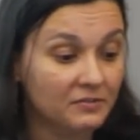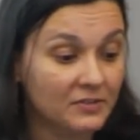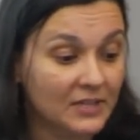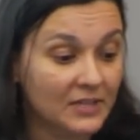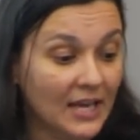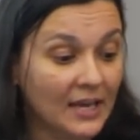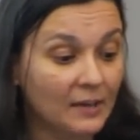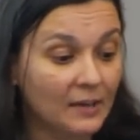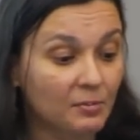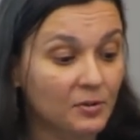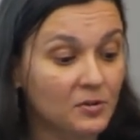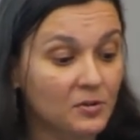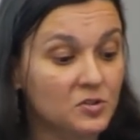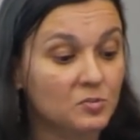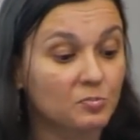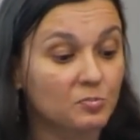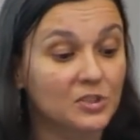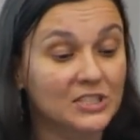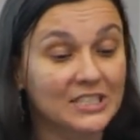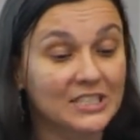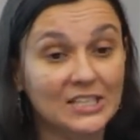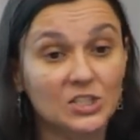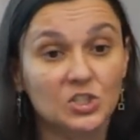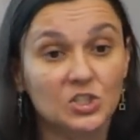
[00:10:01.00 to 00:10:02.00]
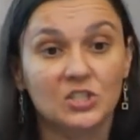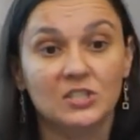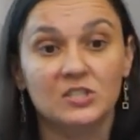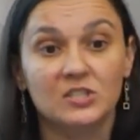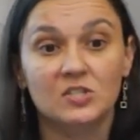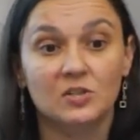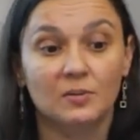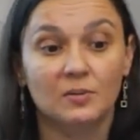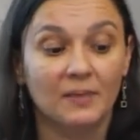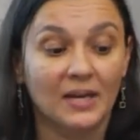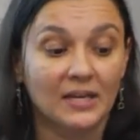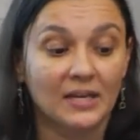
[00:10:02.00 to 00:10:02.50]
of neighbors.
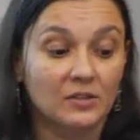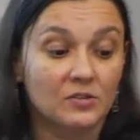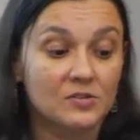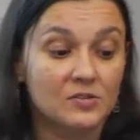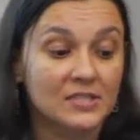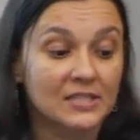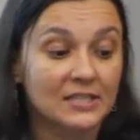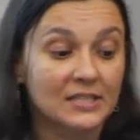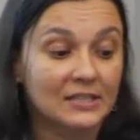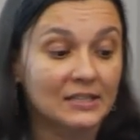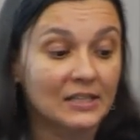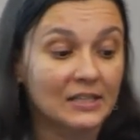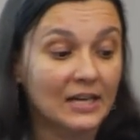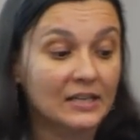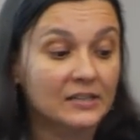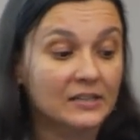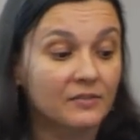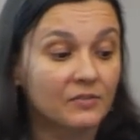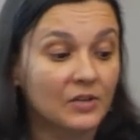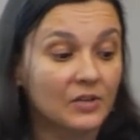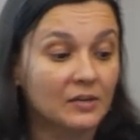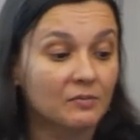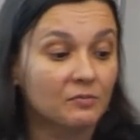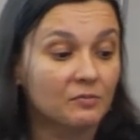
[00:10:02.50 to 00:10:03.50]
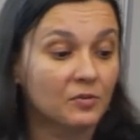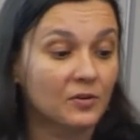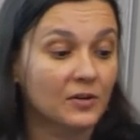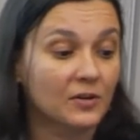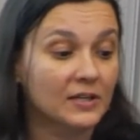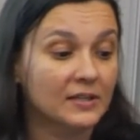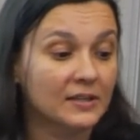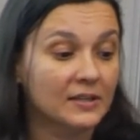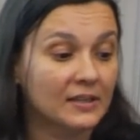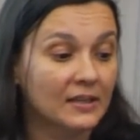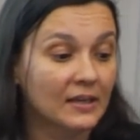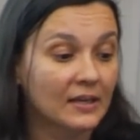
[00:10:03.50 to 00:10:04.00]
Predictions are made using collective
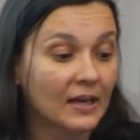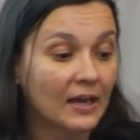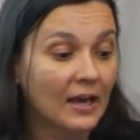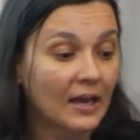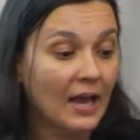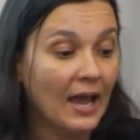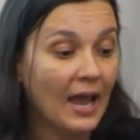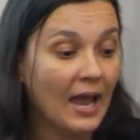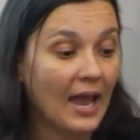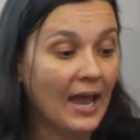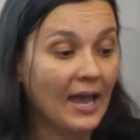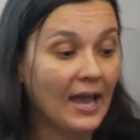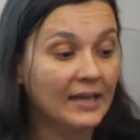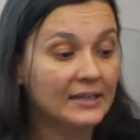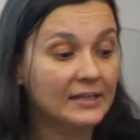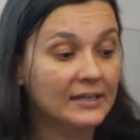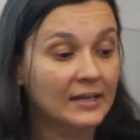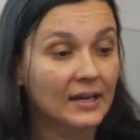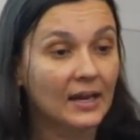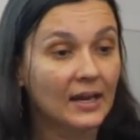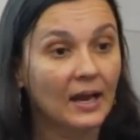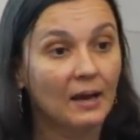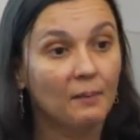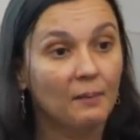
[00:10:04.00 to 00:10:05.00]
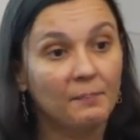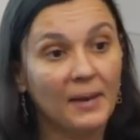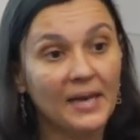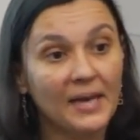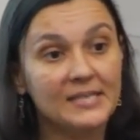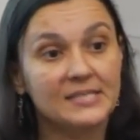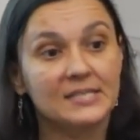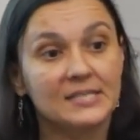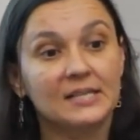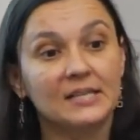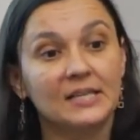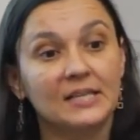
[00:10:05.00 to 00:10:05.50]
inference. And
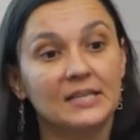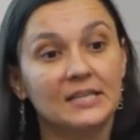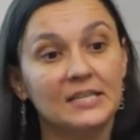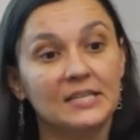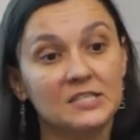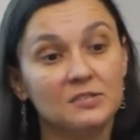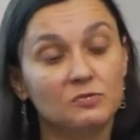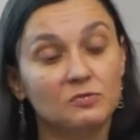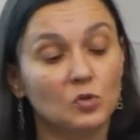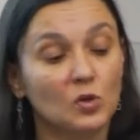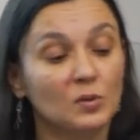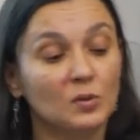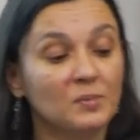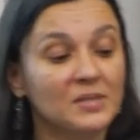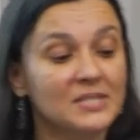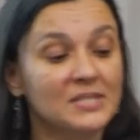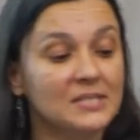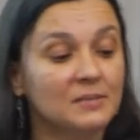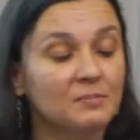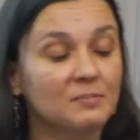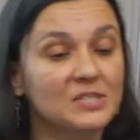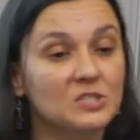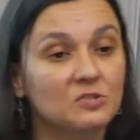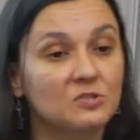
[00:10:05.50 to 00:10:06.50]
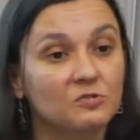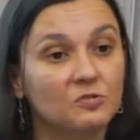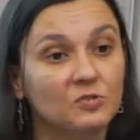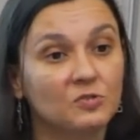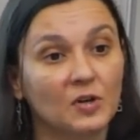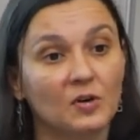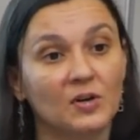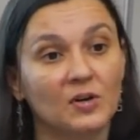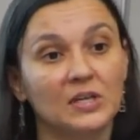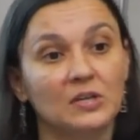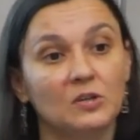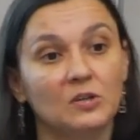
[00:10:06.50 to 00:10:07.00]
basically, this formalism is
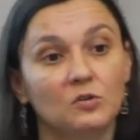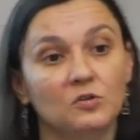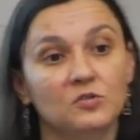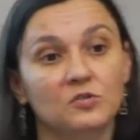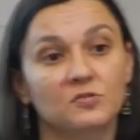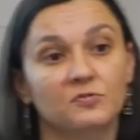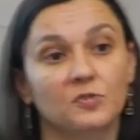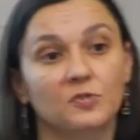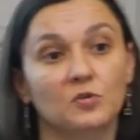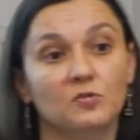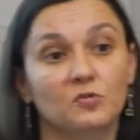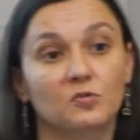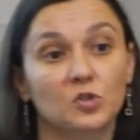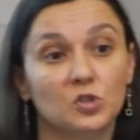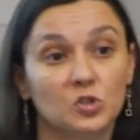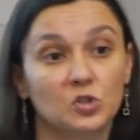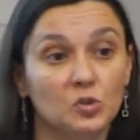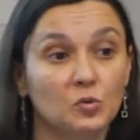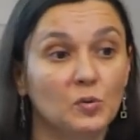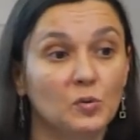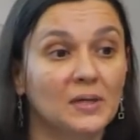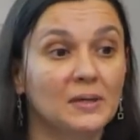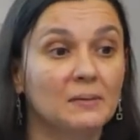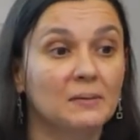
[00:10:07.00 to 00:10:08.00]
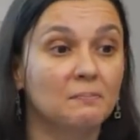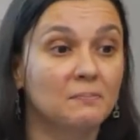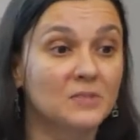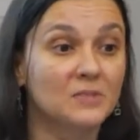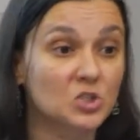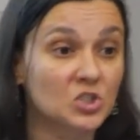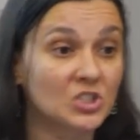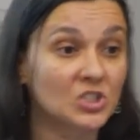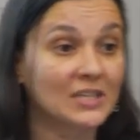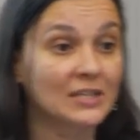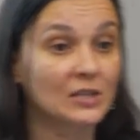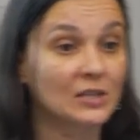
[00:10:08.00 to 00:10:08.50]
very useful for doing
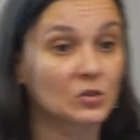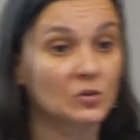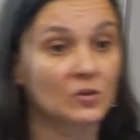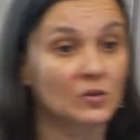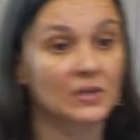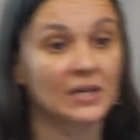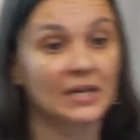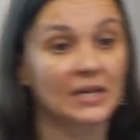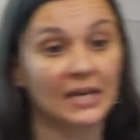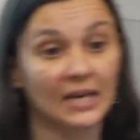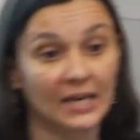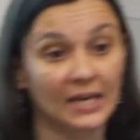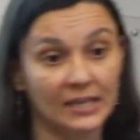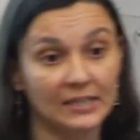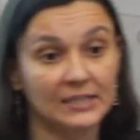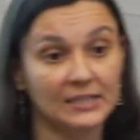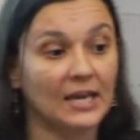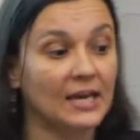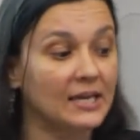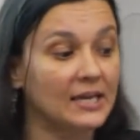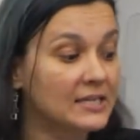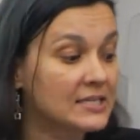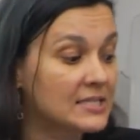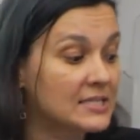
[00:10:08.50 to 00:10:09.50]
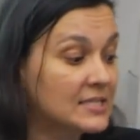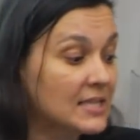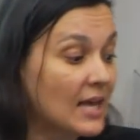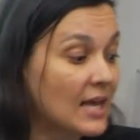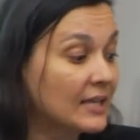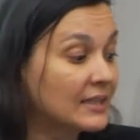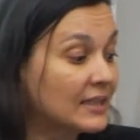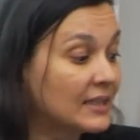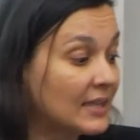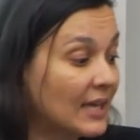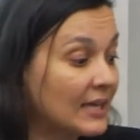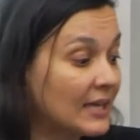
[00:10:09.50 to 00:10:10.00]
machine learning in data
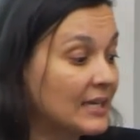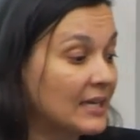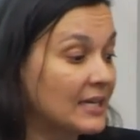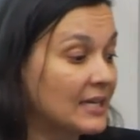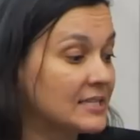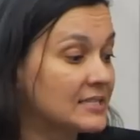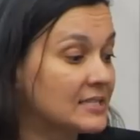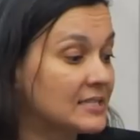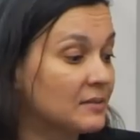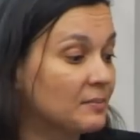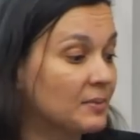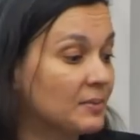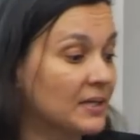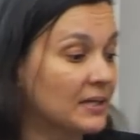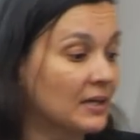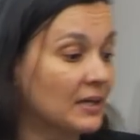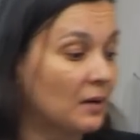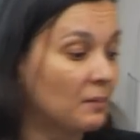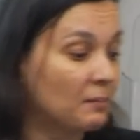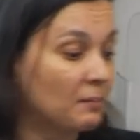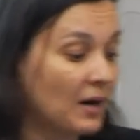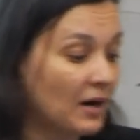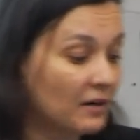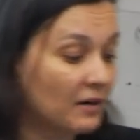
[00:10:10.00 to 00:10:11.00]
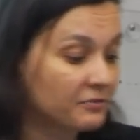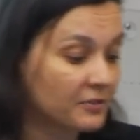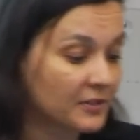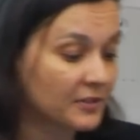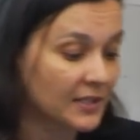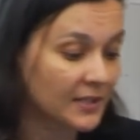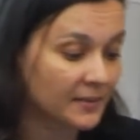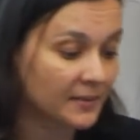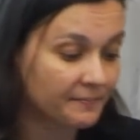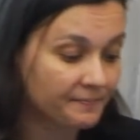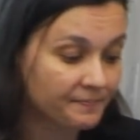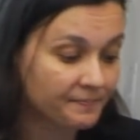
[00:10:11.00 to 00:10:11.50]
sets that exhibit
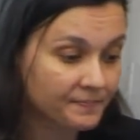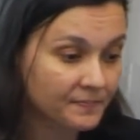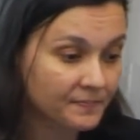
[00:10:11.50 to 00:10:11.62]
homophily.